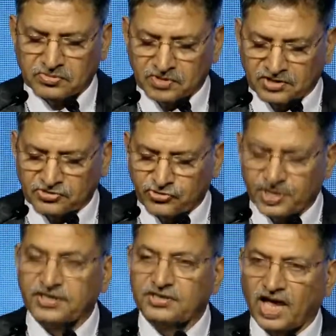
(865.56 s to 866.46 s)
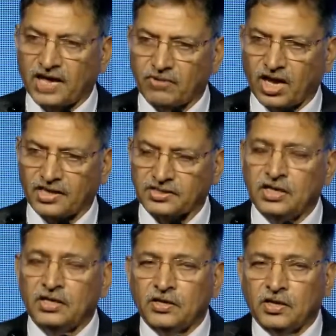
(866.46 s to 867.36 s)
shrink timelines,
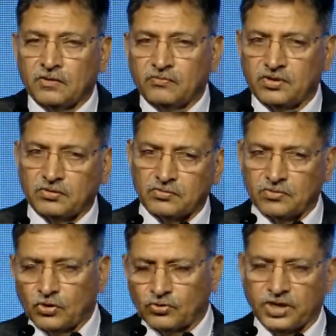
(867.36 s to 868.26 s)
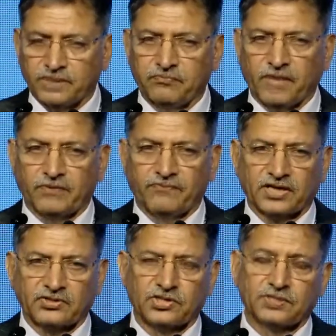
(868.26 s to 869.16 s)
not only
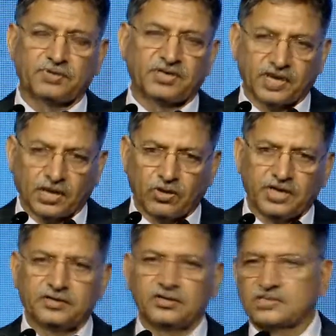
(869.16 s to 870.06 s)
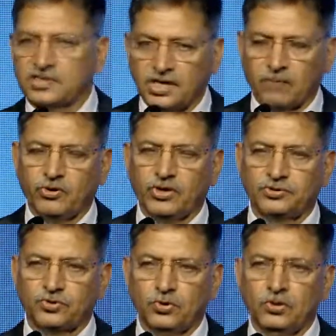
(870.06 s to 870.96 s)
manufacturers, but regulators and
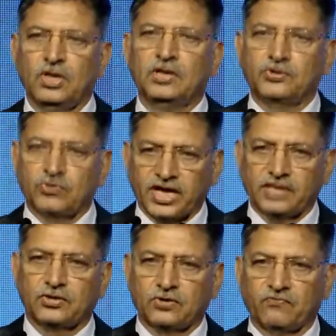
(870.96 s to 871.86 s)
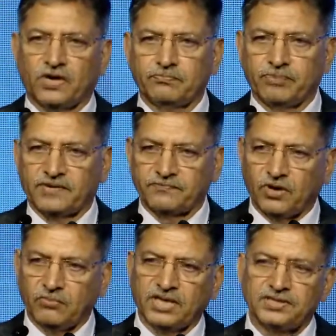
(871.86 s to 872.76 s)
WHO together on one
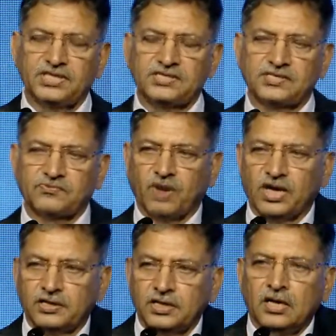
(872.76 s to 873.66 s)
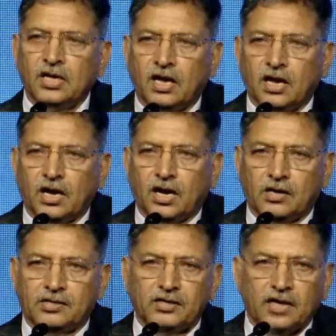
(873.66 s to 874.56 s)
platform. And this is one
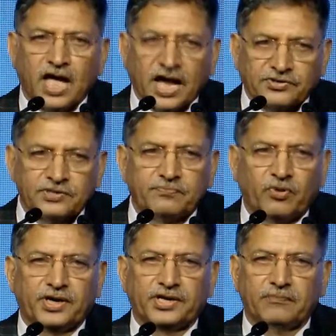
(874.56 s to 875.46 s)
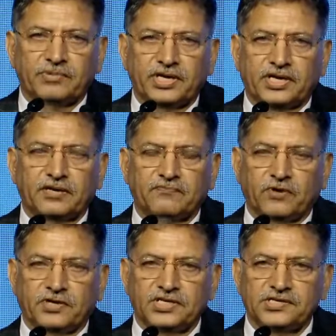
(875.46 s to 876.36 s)
action point I'm taking for
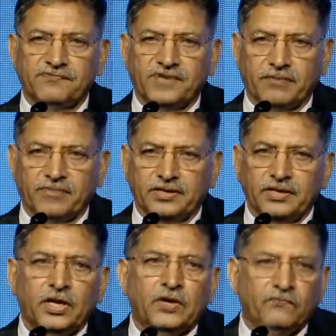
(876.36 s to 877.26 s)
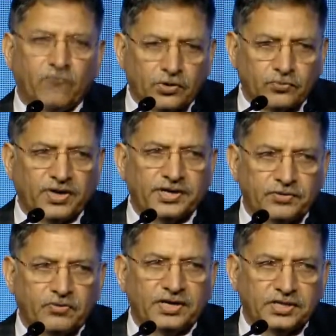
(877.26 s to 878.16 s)
DCVMN for
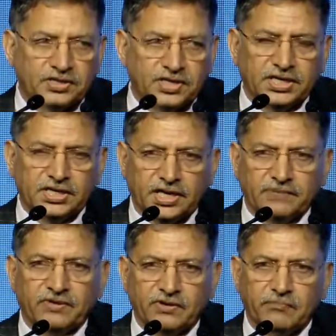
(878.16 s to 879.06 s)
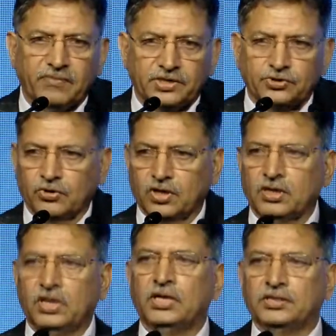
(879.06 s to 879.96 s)
2023, and we will make sure
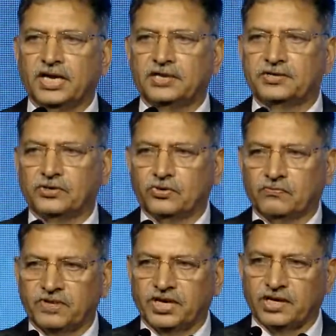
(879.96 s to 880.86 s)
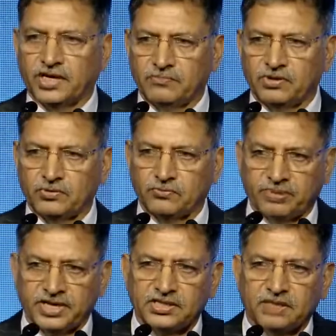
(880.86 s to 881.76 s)
that we are able to
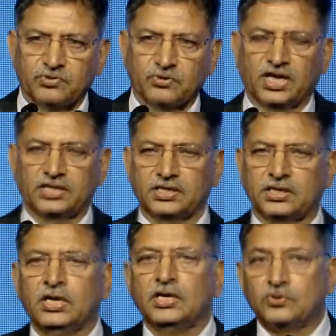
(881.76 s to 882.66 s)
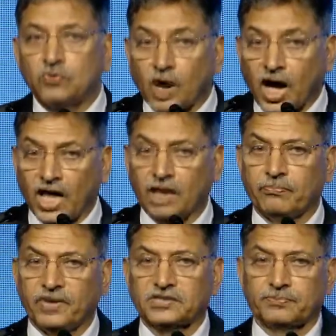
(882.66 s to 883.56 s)
bring them together to help
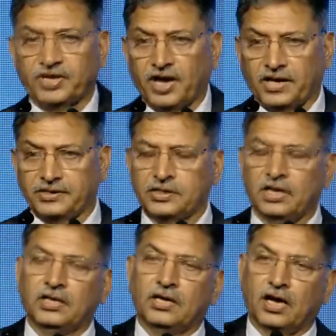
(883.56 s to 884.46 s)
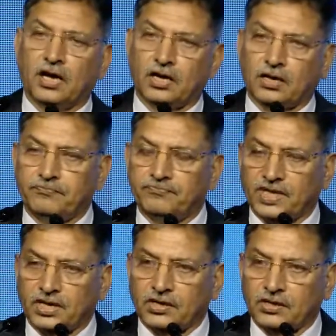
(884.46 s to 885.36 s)
expedite
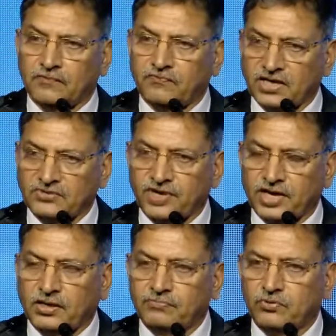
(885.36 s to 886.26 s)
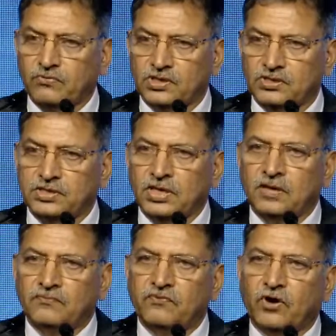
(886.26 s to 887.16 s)
fast-track approvals
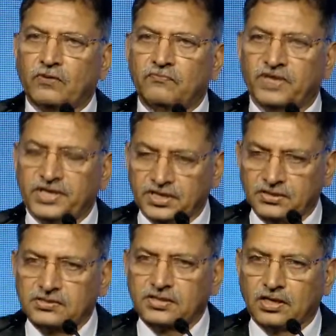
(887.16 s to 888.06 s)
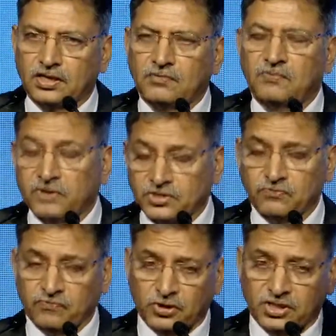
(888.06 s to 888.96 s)
for various, first of
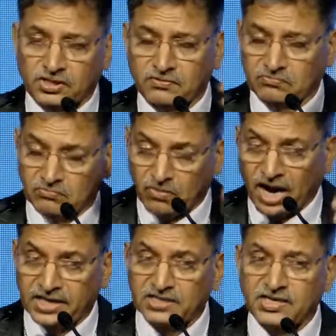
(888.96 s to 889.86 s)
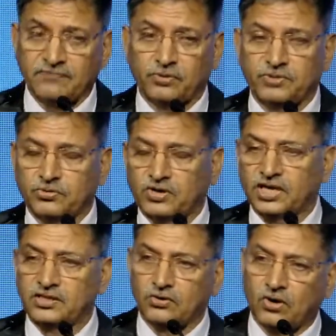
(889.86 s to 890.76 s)
all, the minds have to be
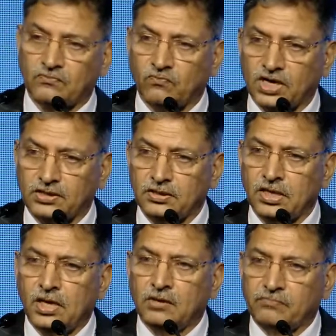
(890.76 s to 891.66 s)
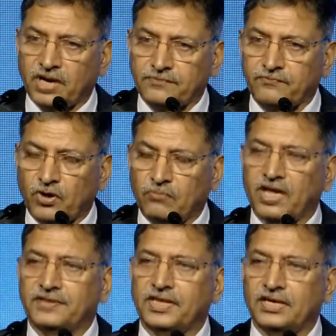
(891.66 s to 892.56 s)
together on one platform,
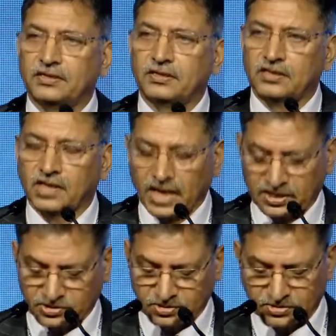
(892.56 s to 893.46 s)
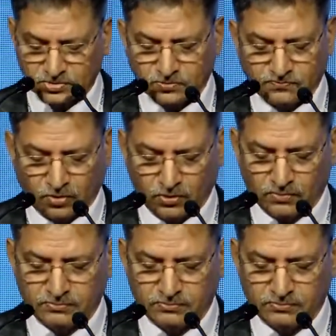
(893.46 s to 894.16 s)
and then the actions to follow.